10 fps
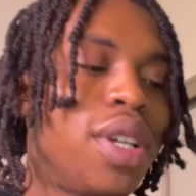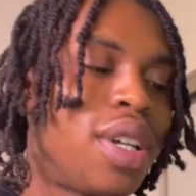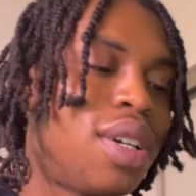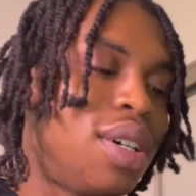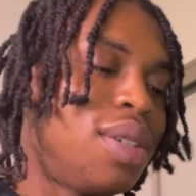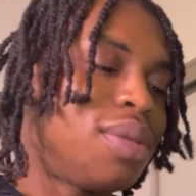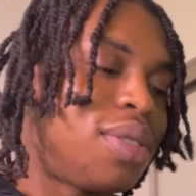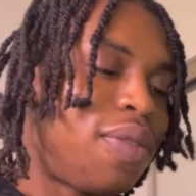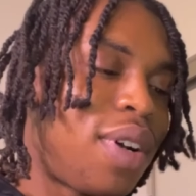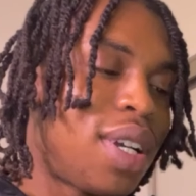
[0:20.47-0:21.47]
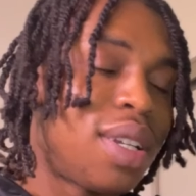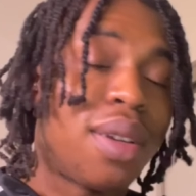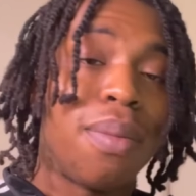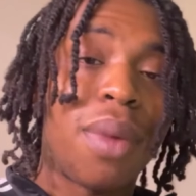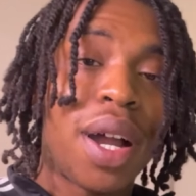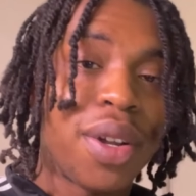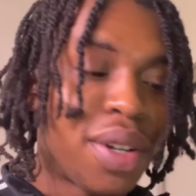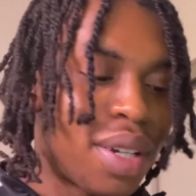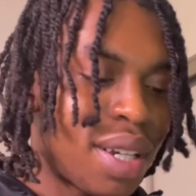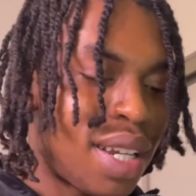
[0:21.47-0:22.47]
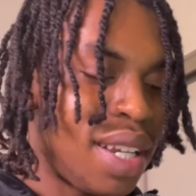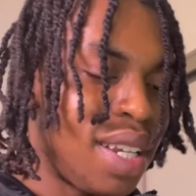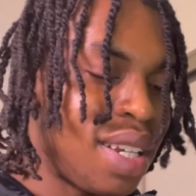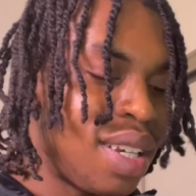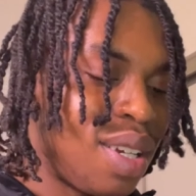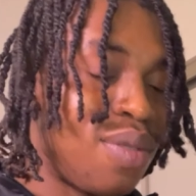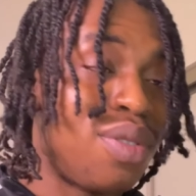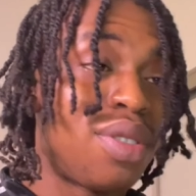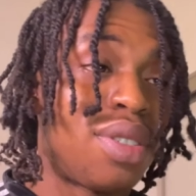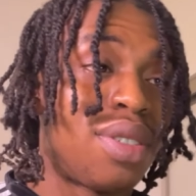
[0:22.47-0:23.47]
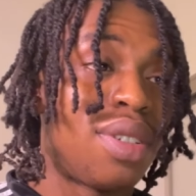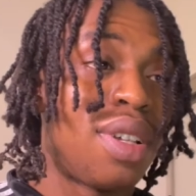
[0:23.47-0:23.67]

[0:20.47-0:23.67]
it comes to finding the minor key levels,